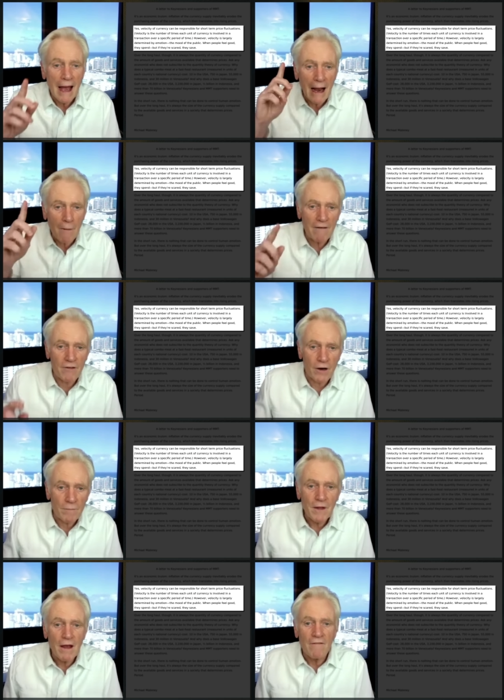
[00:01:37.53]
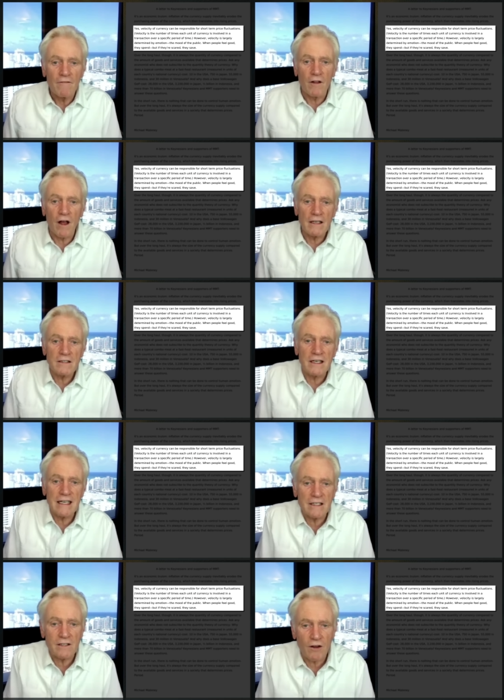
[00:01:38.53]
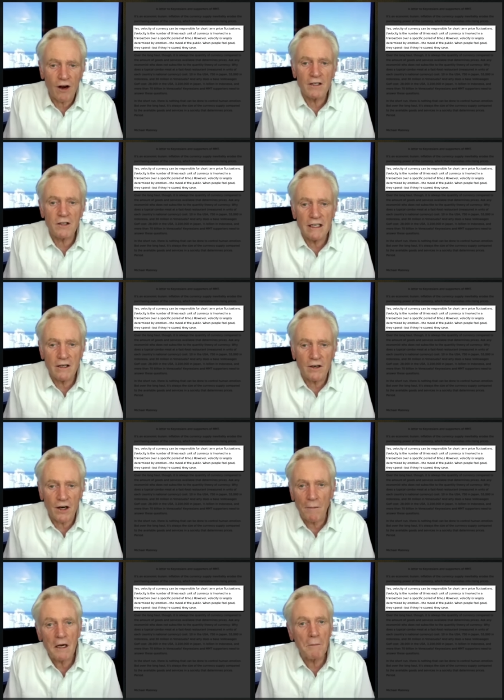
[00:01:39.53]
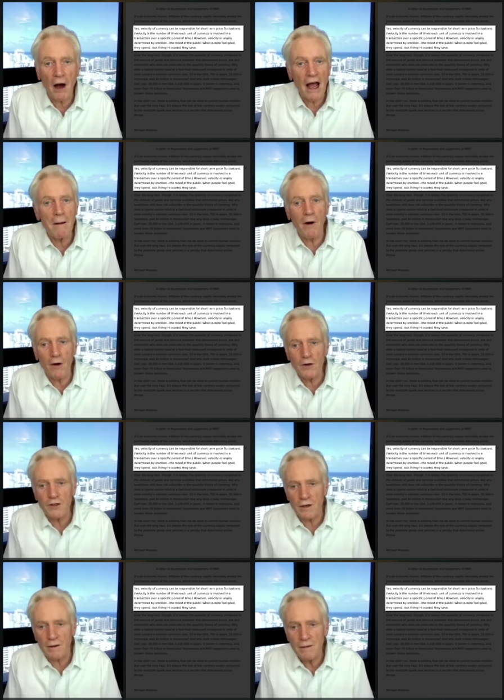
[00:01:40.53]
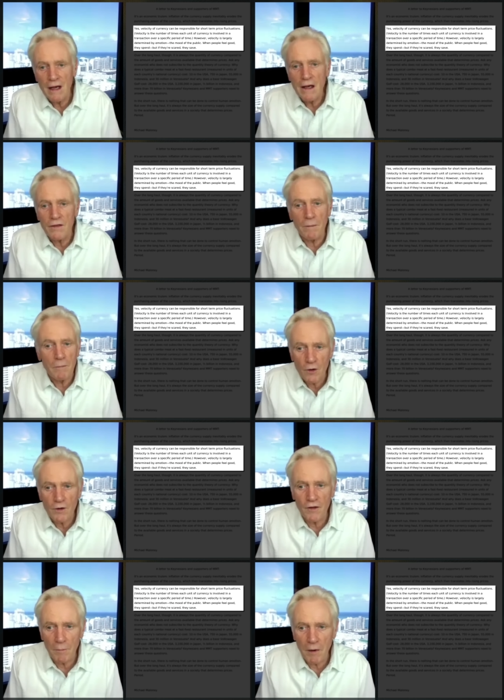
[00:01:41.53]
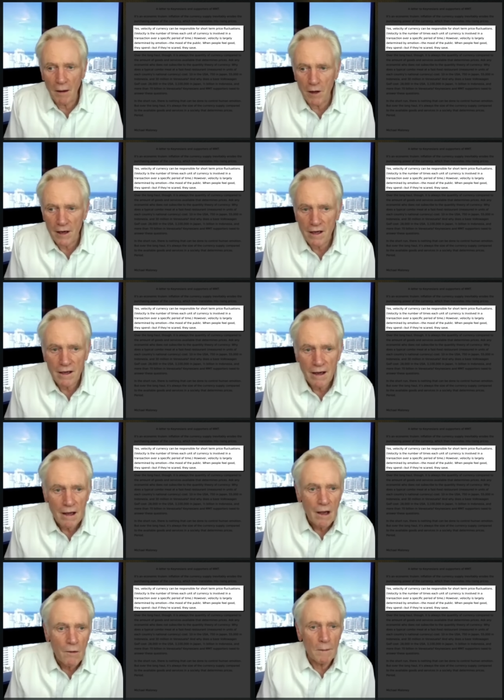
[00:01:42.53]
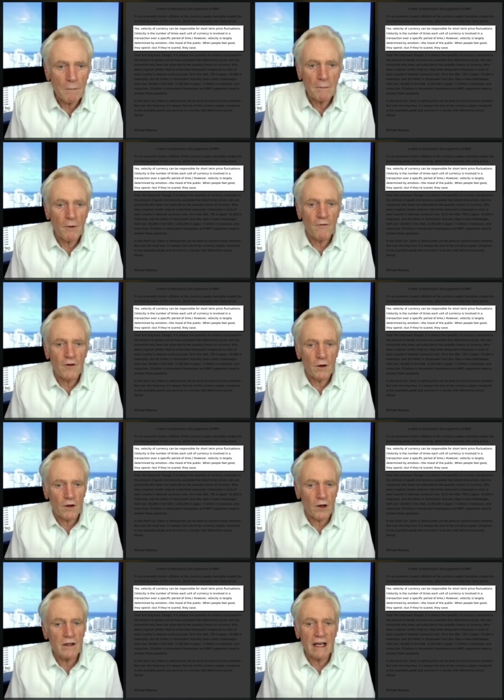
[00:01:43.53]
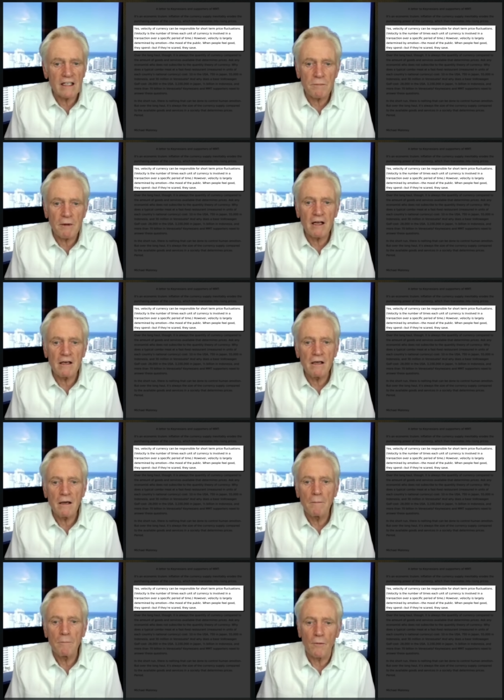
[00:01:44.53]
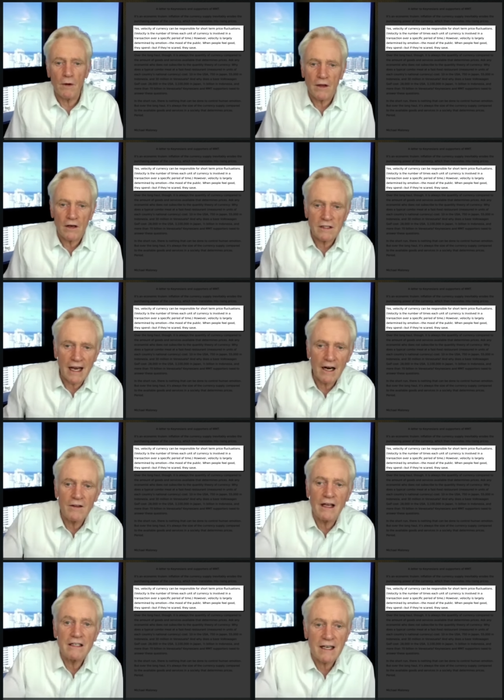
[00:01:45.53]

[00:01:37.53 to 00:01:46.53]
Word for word: However, velocity is largely determined by emotion, the mood of the public. When people feel good, they spend, but when they're scared, they